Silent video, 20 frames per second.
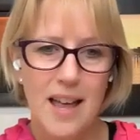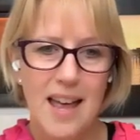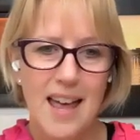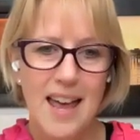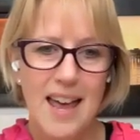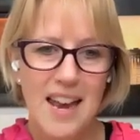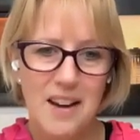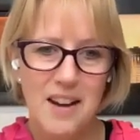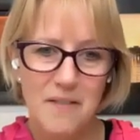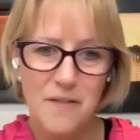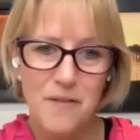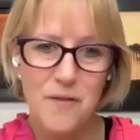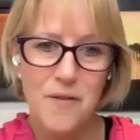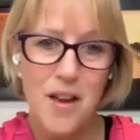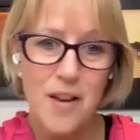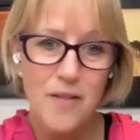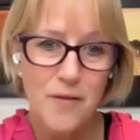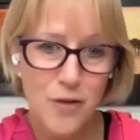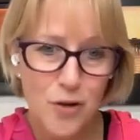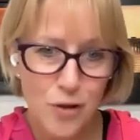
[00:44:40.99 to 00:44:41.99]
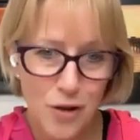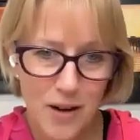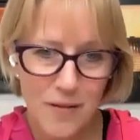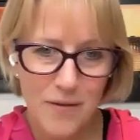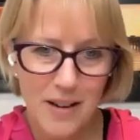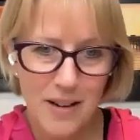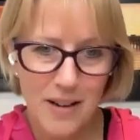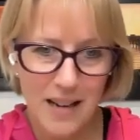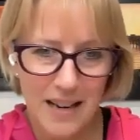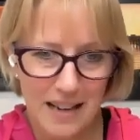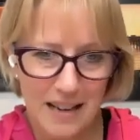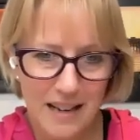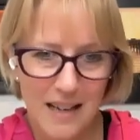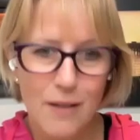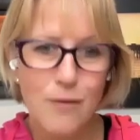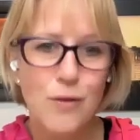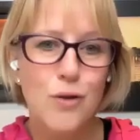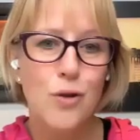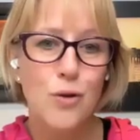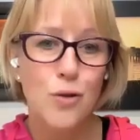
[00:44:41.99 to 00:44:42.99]
And if traveling
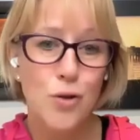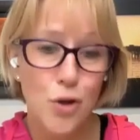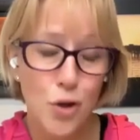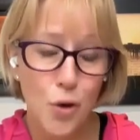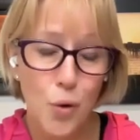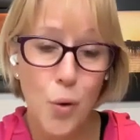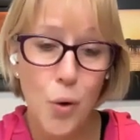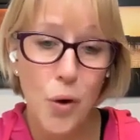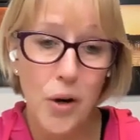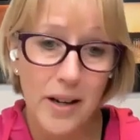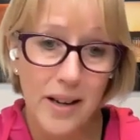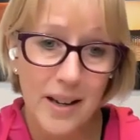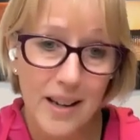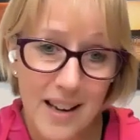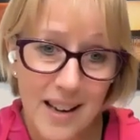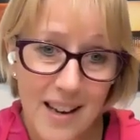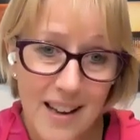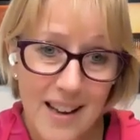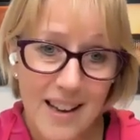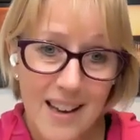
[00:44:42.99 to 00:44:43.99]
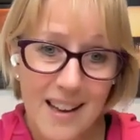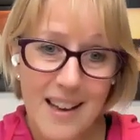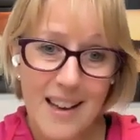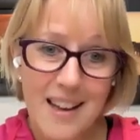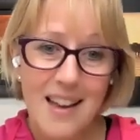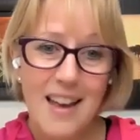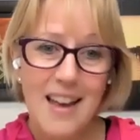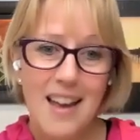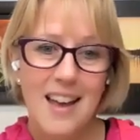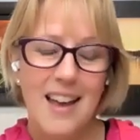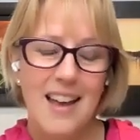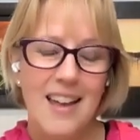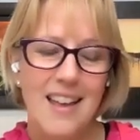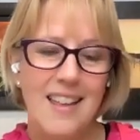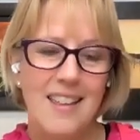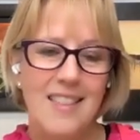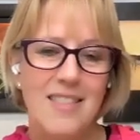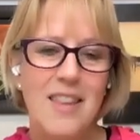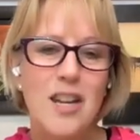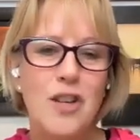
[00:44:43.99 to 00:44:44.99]
gives you joy,
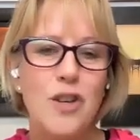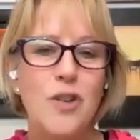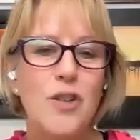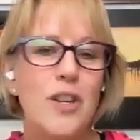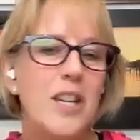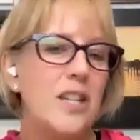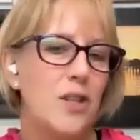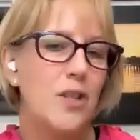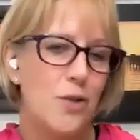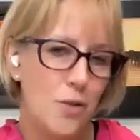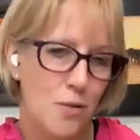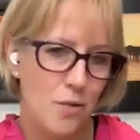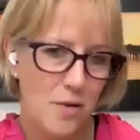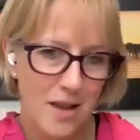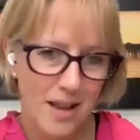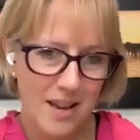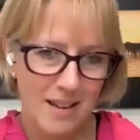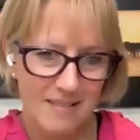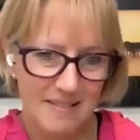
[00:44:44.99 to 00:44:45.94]
then you need to do that.